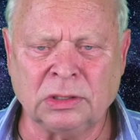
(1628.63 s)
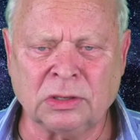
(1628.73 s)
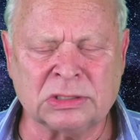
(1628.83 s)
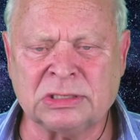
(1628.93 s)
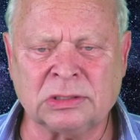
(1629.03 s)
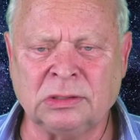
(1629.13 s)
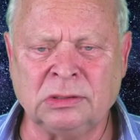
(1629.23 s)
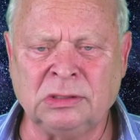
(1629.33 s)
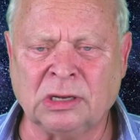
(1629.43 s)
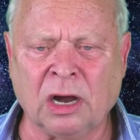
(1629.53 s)
Because
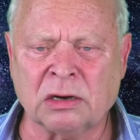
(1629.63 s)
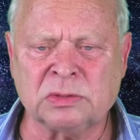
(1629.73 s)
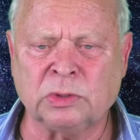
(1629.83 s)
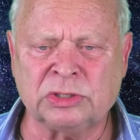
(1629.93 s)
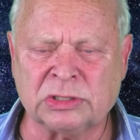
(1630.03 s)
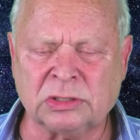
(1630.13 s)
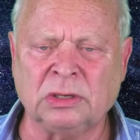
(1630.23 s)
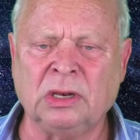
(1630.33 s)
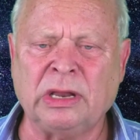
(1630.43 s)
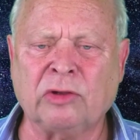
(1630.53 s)
the cars were just
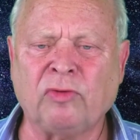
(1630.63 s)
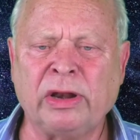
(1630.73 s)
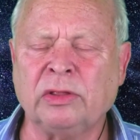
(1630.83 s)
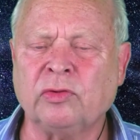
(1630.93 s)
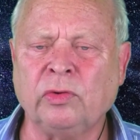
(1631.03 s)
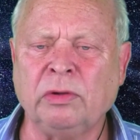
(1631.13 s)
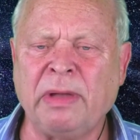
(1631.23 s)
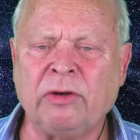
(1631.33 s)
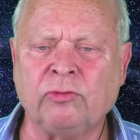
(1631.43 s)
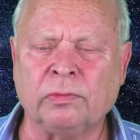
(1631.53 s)
like running through your
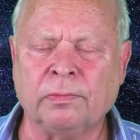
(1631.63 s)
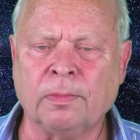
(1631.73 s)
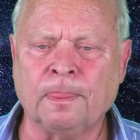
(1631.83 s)
bedroom.